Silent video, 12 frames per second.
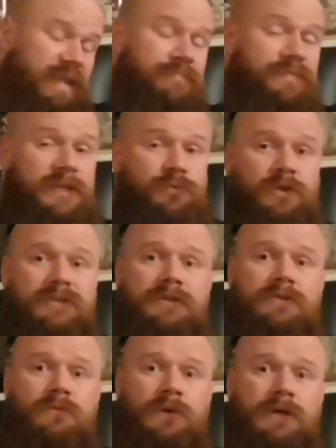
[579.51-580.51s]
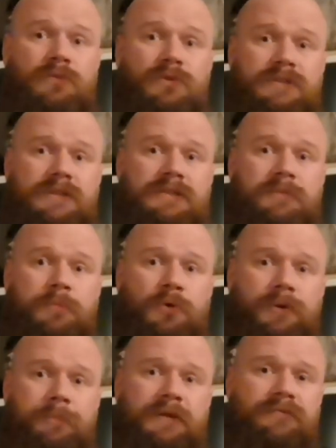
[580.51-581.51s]
this one was a
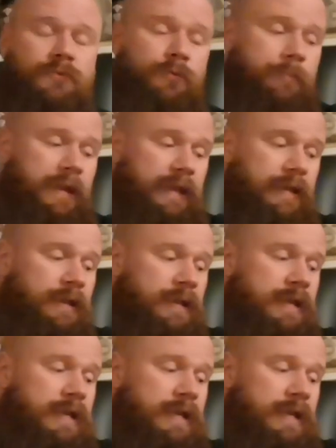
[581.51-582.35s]
disappointment for me.